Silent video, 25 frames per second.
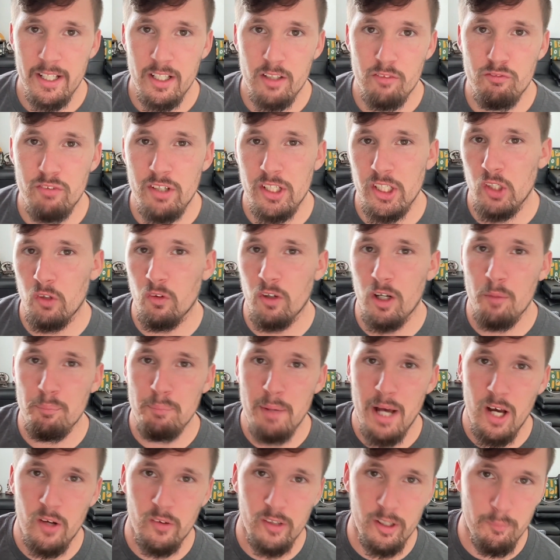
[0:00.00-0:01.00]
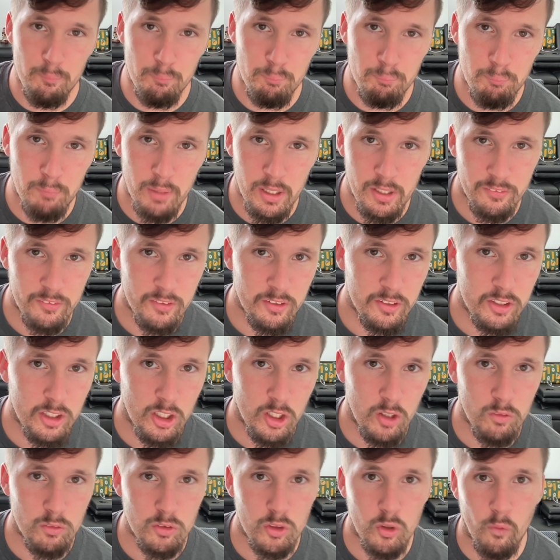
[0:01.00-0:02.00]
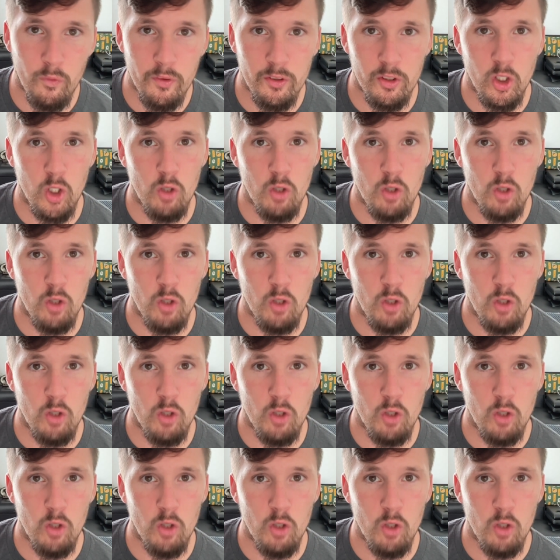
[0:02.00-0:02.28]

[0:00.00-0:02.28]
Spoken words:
a video about a month ago going